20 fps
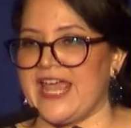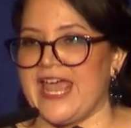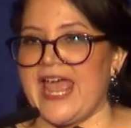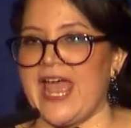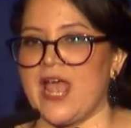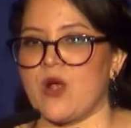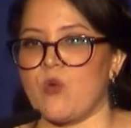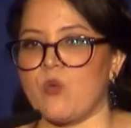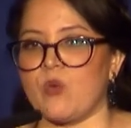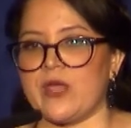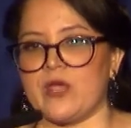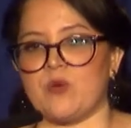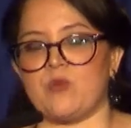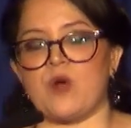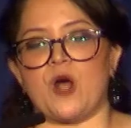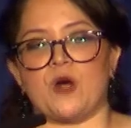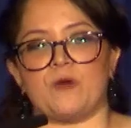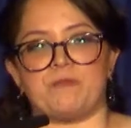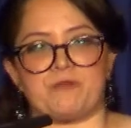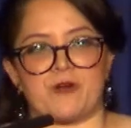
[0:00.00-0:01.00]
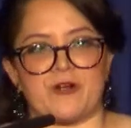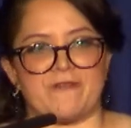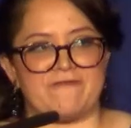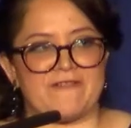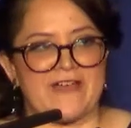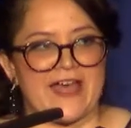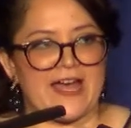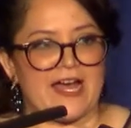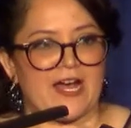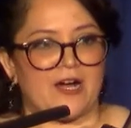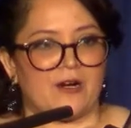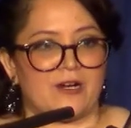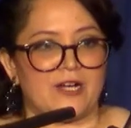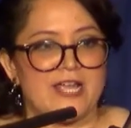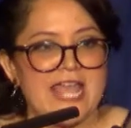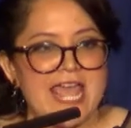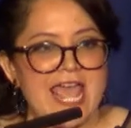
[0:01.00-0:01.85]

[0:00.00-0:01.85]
and we will prevail,